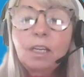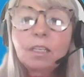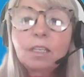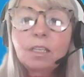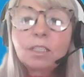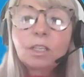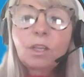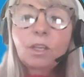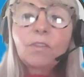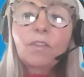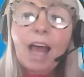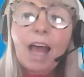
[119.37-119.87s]

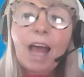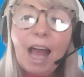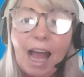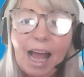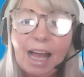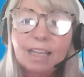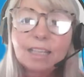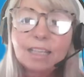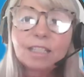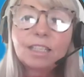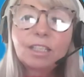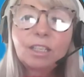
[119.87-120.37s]
So the
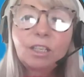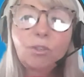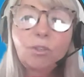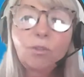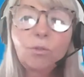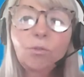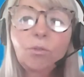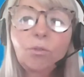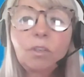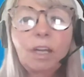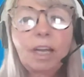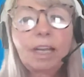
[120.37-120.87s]
hats that
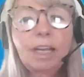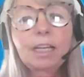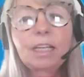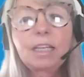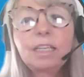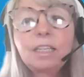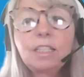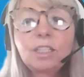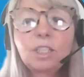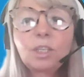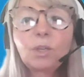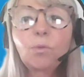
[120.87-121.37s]
you're
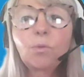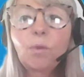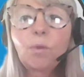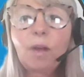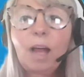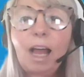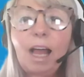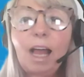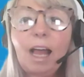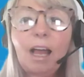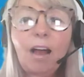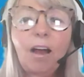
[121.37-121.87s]
likely to
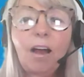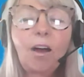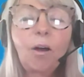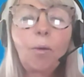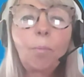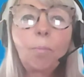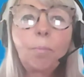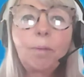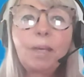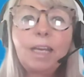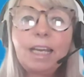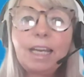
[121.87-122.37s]
wear are
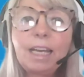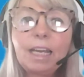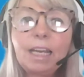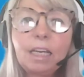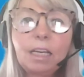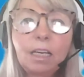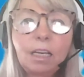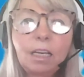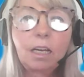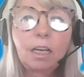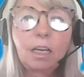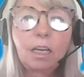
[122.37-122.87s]

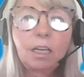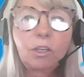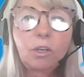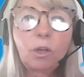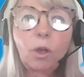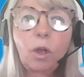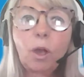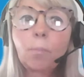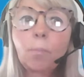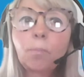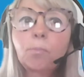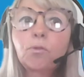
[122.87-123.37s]
being,
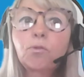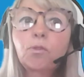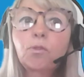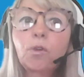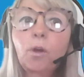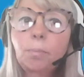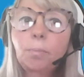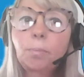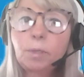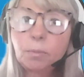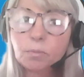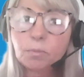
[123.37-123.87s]
a
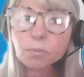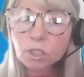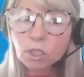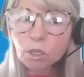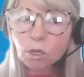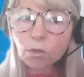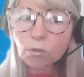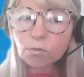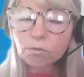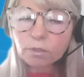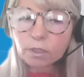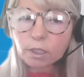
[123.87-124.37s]
problem
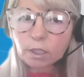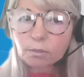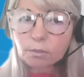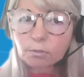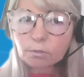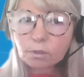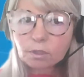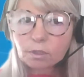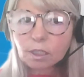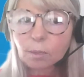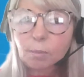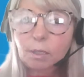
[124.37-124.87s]
solver.
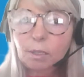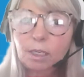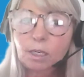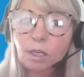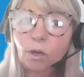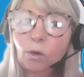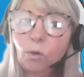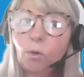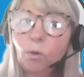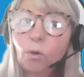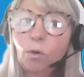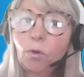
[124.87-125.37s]
I mean,
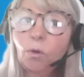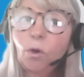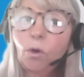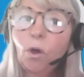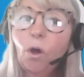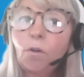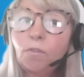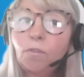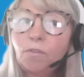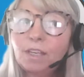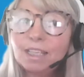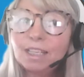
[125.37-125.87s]

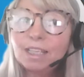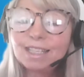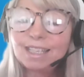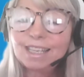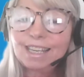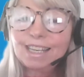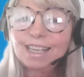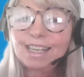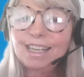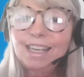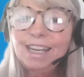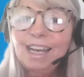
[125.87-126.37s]

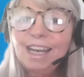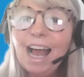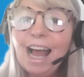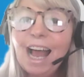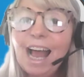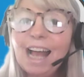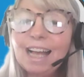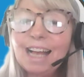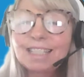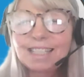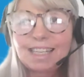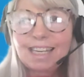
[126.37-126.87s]
obviously,
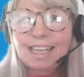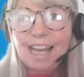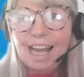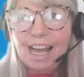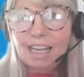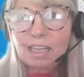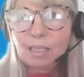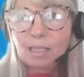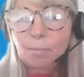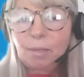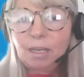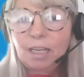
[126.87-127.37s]
as an
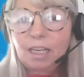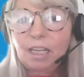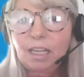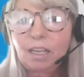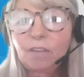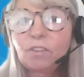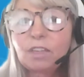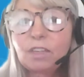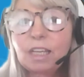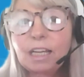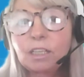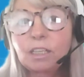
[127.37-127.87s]
admin,
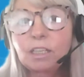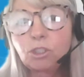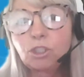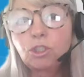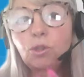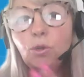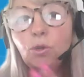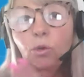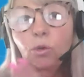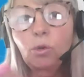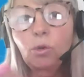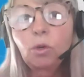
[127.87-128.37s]
if that's
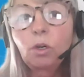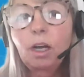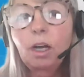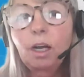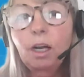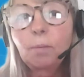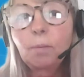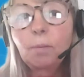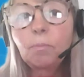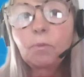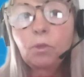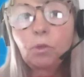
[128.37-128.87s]
your
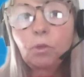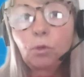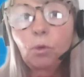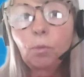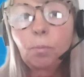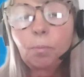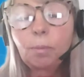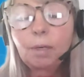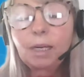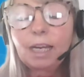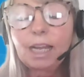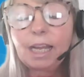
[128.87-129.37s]

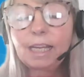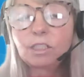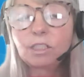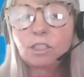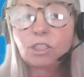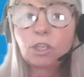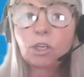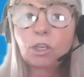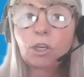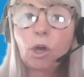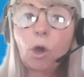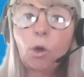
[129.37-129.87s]

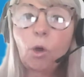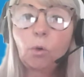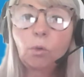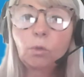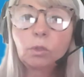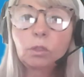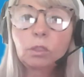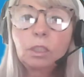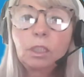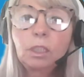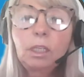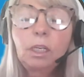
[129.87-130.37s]
planned
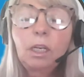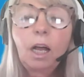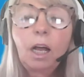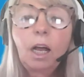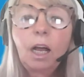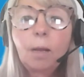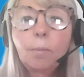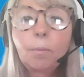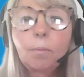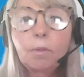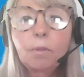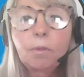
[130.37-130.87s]
goal,
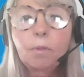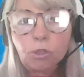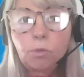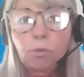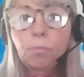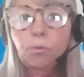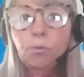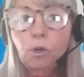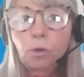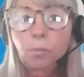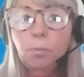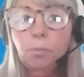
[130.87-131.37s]

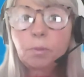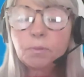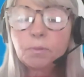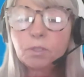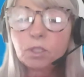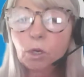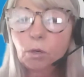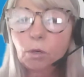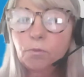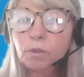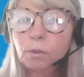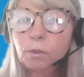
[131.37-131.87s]
problem
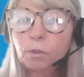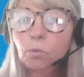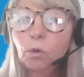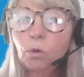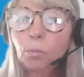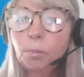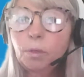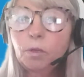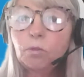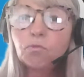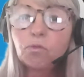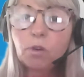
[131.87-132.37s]
solving will
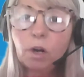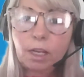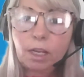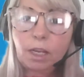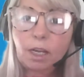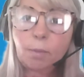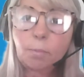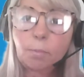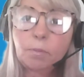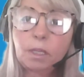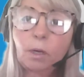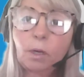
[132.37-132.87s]
be right
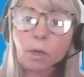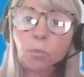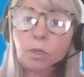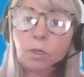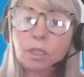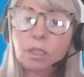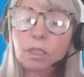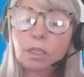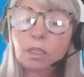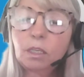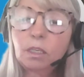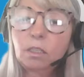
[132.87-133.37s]
up there
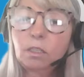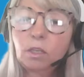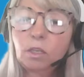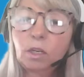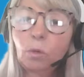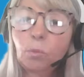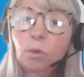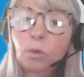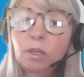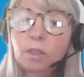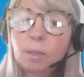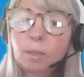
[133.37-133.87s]
with
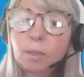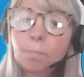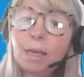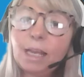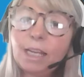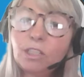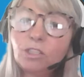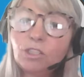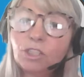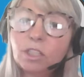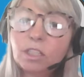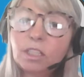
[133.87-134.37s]
one of the
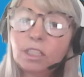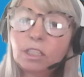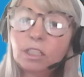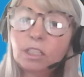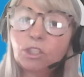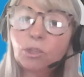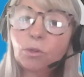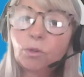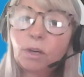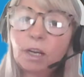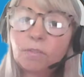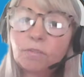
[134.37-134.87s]
major
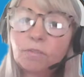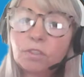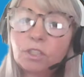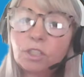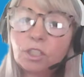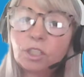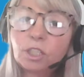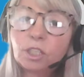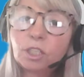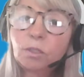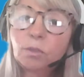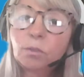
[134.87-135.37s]
things you'll have to
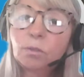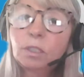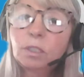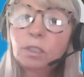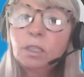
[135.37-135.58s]
do.